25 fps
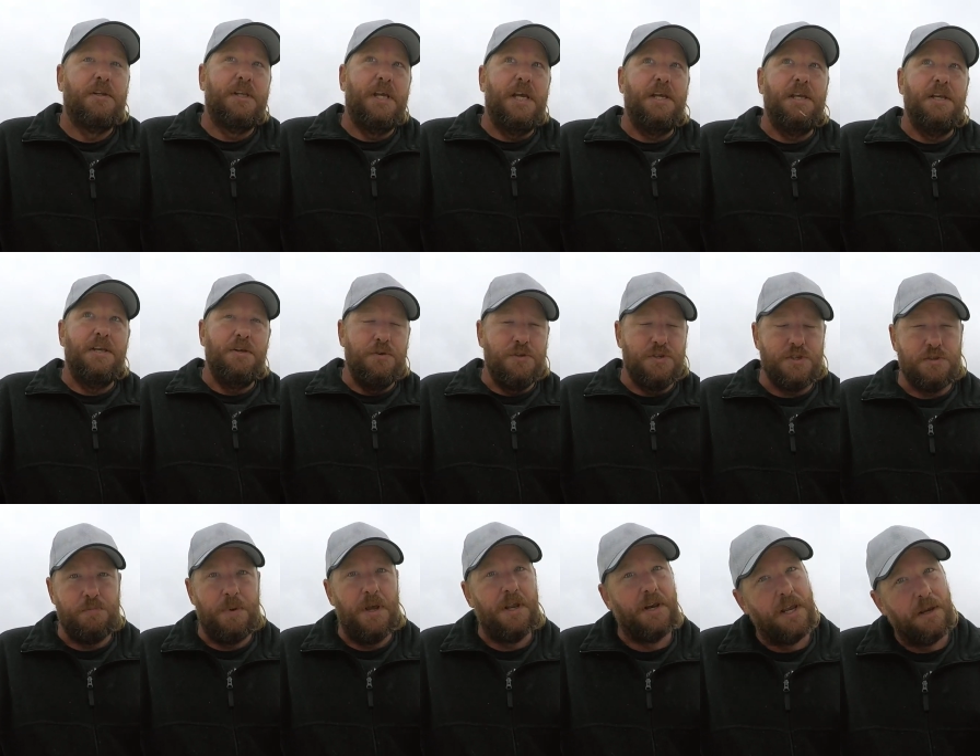They can use
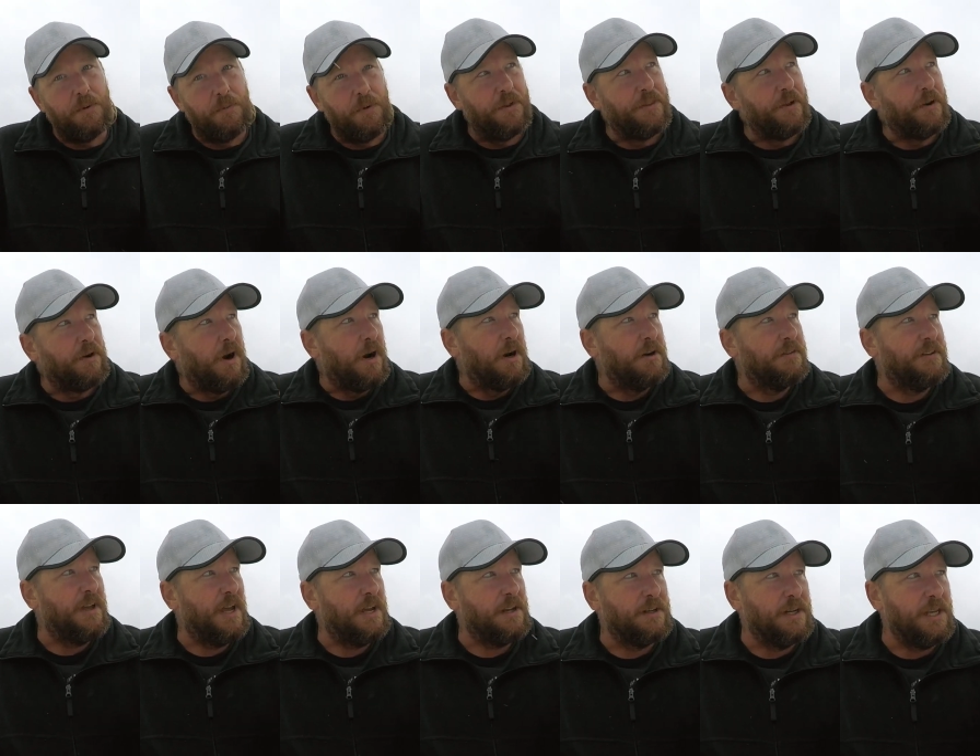spinning. Well, there are
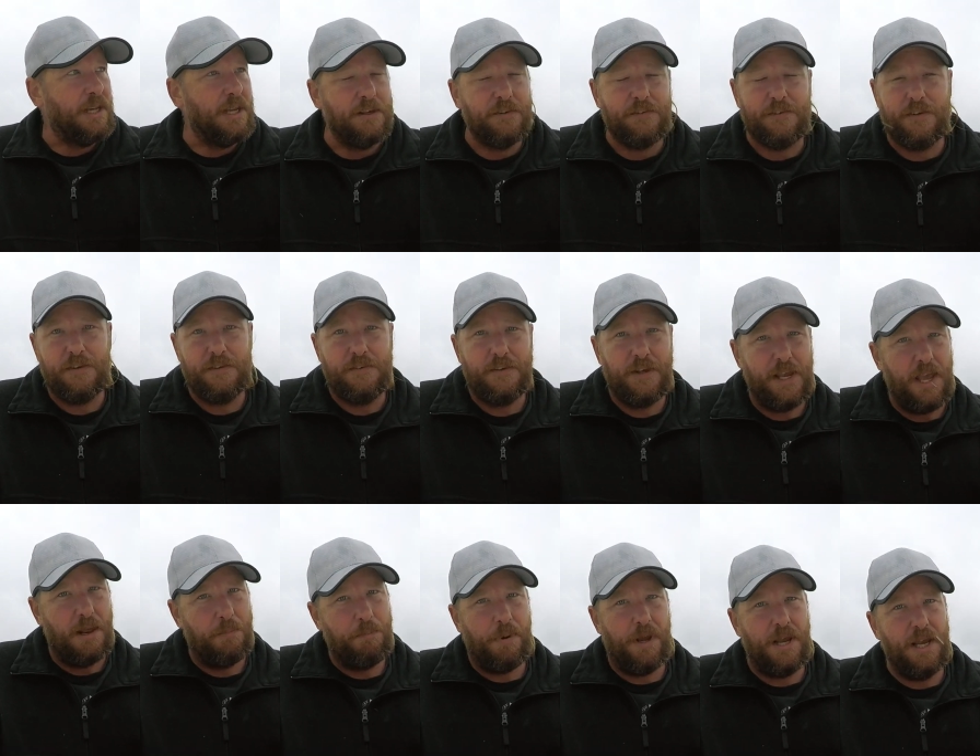techniques to
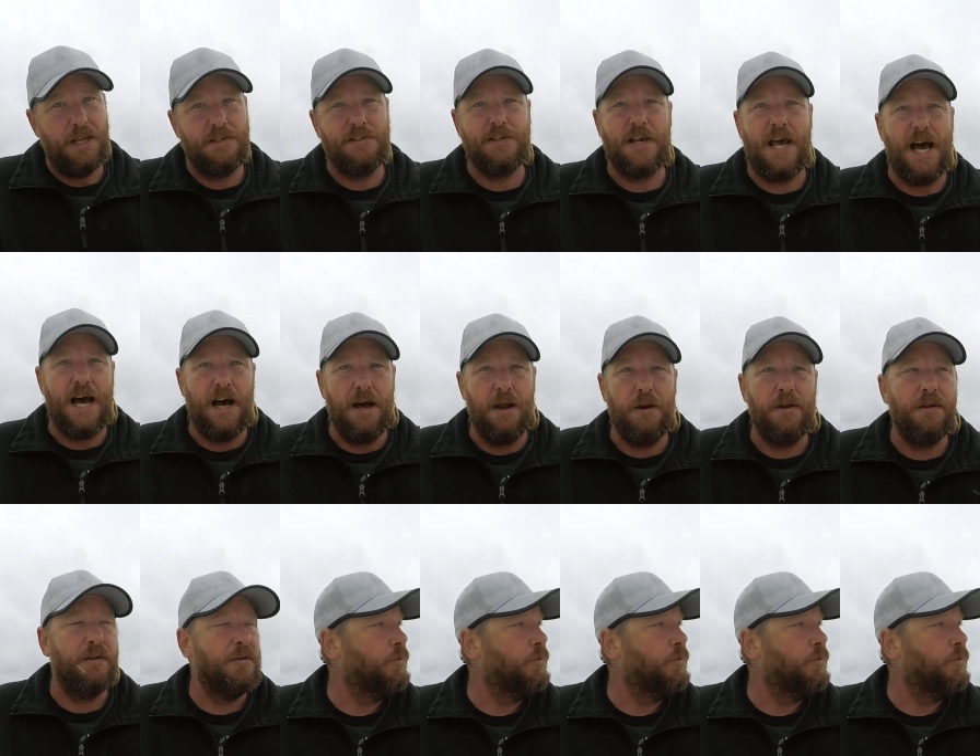get baits out